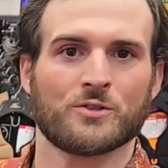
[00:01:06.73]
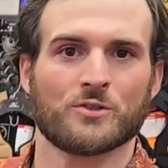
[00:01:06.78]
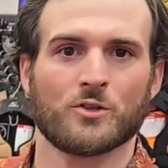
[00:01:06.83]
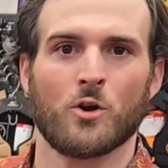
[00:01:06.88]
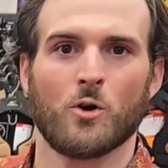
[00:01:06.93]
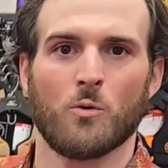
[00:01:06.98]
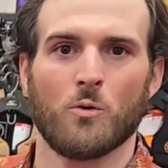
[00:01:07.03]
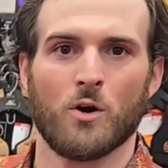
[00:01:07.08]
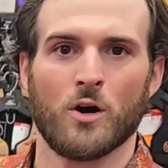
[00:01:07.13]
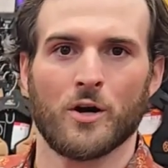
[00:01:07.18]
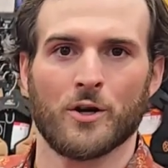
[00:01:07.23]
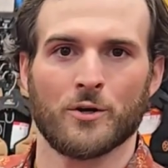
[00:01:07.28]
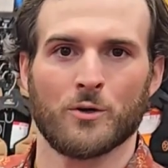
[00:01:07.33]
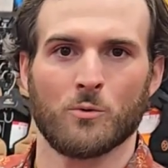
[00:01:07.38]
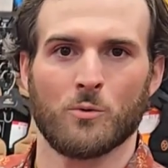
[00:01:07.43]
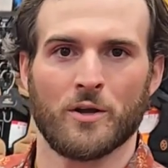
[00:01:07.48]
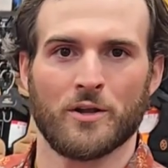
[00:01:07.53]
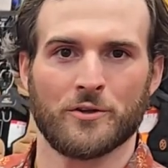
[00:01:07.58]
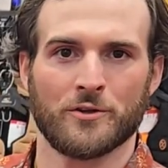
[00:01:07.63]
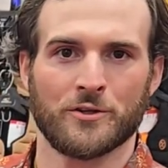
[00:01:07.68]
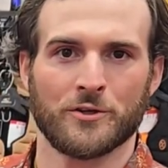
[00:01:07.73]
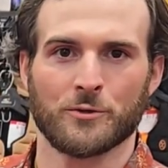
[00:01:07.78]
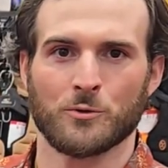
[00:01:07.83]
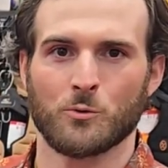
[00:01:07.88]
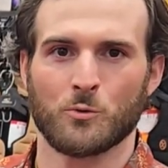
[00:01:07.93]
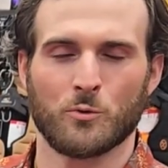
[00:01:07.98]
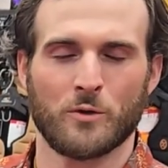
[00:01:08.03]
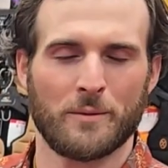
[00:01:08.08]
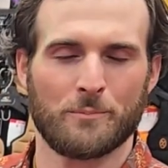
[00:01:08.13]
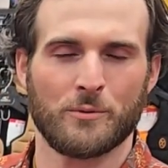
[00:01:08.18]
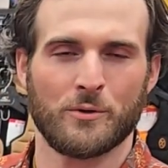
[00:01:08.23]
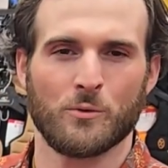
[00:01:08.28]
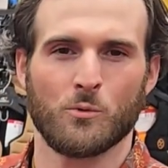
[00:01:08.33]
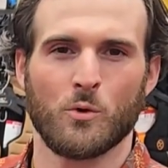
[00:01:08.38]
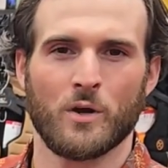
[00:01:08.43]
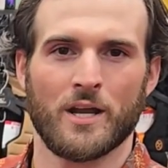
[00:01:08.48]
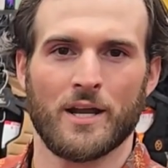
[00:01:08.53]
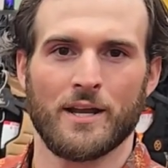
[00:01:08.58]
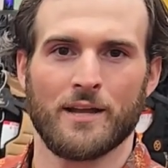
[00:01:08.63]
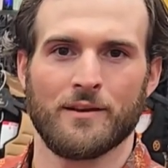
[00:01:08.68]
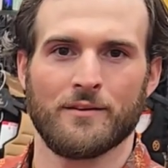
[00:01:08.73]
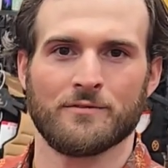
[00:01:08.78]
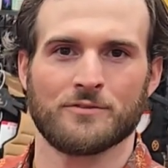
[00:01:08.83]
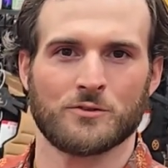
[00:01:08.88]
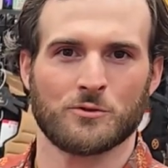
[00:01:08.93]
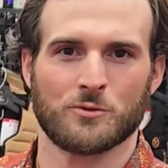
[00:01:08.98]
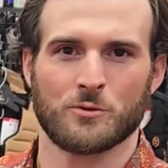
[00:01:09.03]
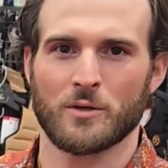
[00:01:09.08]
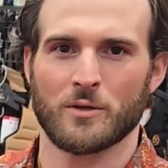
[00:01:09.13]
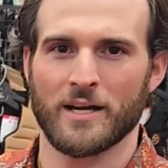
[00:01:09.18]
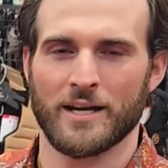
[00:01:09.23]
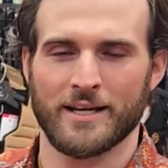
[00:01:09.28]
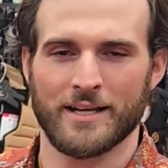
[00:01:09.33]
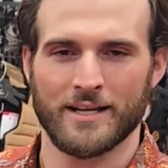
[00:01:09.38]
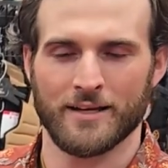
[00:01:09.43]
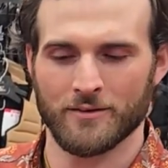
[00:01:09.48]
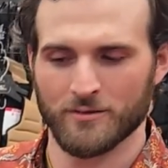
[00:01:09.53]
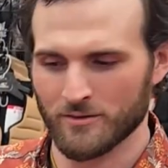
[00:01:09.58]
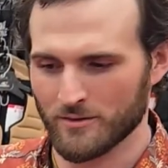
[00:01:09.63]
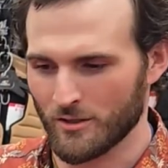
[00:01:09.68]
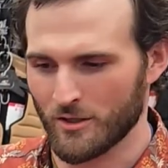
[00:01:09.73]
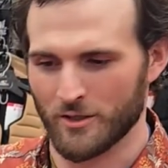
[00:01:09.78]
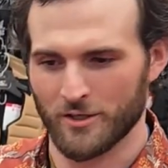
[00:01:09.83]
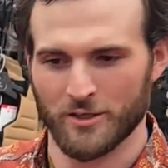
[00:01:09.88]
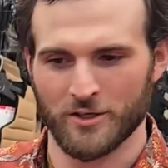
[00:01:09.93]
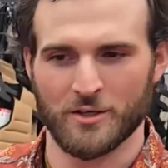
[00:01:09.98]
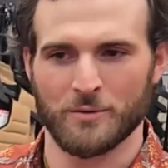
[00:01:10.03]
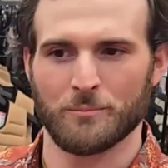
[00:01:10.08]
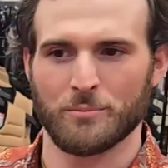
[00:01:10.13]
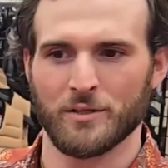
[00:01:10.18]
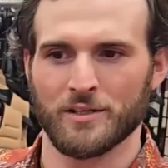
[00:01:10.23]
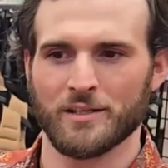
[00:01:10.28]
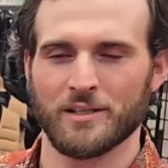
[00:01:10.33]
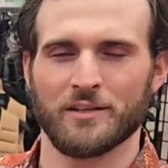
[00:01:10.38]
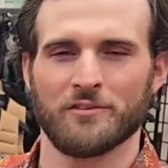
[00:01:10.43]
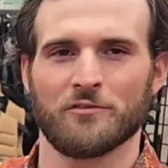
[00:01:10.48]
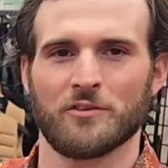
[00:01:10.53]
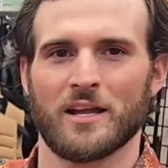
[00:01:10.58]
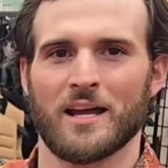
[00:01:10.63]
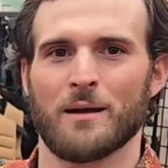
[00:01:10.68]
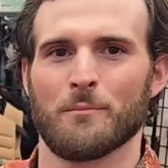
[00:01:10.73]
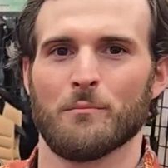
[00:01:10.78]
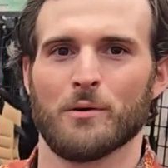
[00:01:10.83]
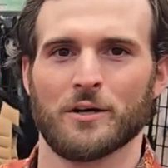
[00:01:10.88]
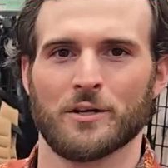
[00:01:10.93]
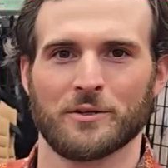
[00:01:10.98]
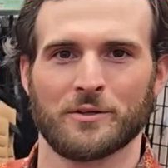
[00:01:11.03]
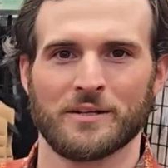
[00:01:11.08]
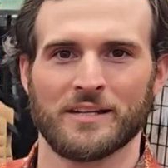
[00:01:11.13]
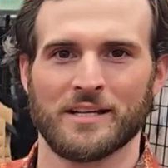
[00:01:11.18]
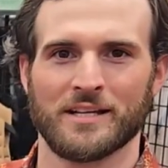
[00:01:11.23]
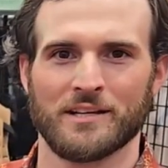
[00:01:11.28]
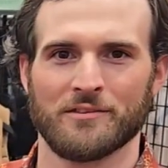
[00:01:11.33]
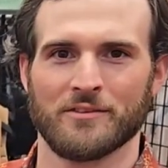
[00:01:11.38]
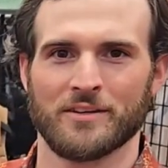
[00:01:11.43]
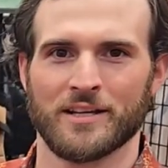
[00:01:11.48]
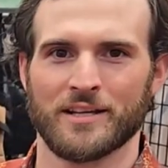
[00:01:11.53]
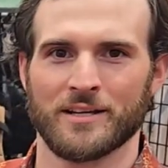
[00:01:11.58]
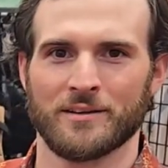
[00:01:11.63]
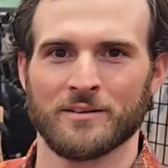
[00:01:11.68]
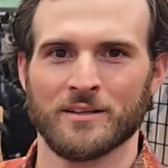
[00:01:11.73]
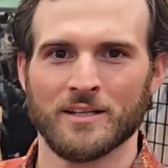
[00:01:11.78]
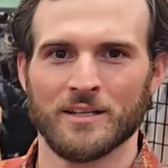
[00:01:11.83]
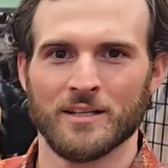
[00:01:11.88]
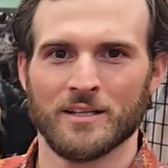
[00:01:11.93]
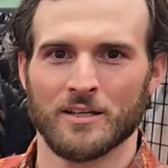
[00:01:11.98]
or saltwater, whether you're ripping waves or riding on a completely flat, buttery evening,